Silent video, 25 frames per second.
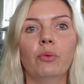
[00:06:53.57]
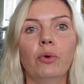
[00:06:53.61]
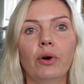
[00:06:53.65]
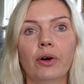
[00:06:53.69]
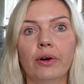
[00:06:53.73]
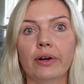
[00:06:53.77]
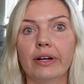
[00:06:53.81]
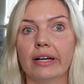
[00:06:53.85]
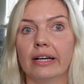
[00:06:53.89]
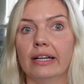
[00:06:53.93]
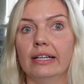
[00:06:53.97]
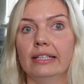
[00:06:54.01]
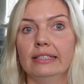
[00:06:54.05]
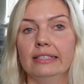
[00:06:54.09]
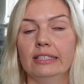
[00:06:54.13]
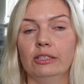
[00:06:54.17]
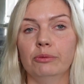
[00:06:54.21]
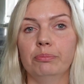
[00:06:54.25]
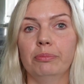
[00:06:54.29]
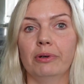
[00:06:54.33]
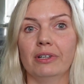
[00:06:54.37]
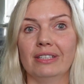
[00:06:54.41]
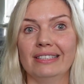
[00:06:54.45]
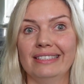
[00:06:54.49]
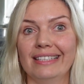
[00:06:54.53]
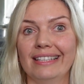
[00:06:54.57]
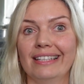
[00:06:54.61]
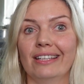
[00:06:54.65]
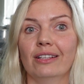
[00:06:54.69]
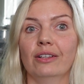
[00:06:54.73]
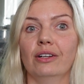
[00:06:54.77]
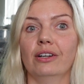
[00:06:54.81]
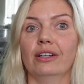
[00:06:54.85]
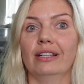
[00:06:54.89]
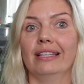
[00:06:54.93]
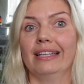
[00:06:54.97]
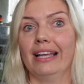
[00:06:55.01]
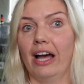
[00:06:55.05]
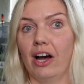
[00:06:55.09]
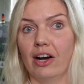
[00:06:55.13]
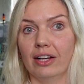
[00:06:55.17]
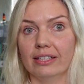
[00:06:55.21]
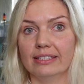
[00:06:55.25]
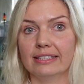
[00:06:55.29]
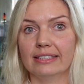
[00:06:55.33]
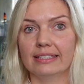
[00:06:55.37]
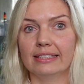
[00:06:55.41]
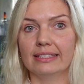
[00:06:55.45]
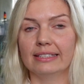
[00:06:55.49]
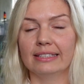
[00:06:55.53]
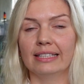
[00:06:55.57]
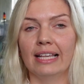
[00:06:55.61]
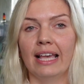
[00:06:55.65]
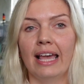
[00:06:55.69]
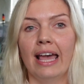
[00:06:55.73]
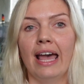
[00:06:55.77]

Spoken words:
workers to particular tasks.